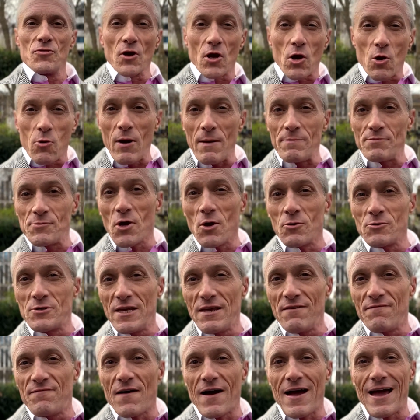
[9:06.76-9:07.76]
The Crypto
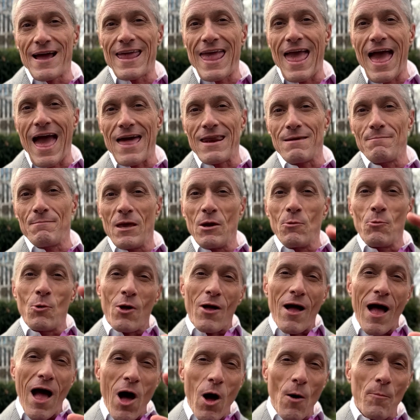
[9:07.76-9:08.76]
DeFi Academy
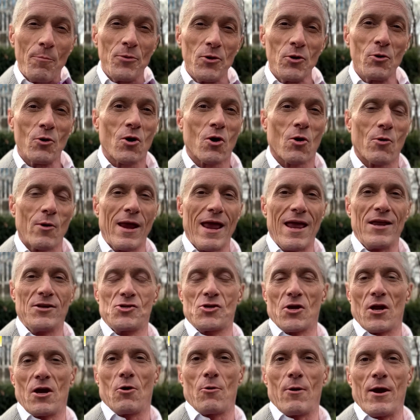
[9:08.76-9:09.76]
will help you create
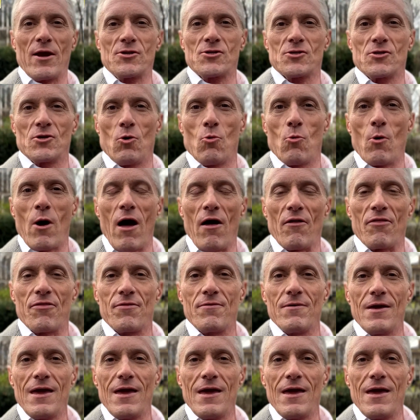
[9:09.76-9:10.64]
generational wealth.